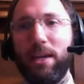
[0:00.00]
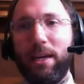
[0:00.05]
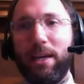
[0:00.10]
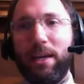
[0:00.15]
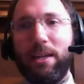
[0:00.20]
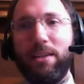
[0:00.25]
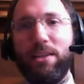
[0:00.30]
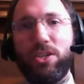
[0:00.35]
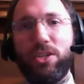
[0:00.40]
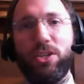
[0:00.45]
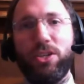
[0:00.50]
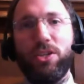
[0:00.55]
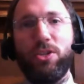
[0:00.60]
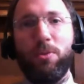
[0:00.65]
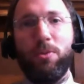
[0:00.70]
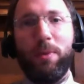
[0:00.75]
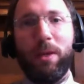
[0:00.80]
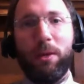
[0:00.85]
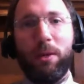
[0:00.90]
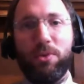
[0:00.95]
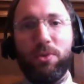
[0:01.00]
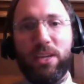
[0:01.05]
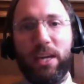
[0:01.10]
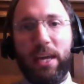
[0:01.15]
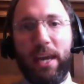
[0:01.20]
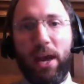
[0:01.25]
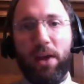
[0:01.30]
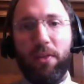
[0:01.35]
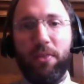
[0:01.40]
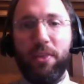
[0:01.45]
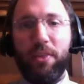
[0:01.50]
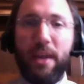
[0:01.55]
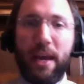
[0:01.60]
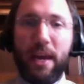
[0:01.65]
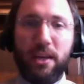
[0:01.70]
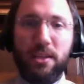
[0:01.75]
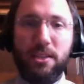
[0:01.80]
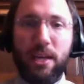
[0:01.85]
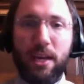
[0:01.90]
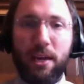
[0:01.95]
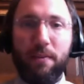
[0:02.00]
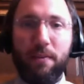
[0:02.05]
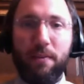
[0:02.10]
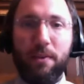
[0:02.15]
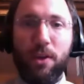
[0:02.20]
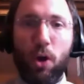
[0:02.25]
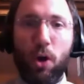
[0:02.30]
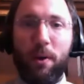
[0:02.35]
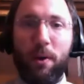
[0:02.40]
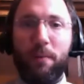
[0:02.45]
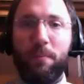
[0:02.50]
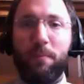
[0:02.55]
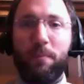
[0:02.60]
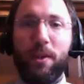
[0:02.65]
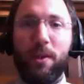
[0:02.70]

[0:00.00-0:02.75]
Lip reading: in addition to being able to count the next day of the Omer.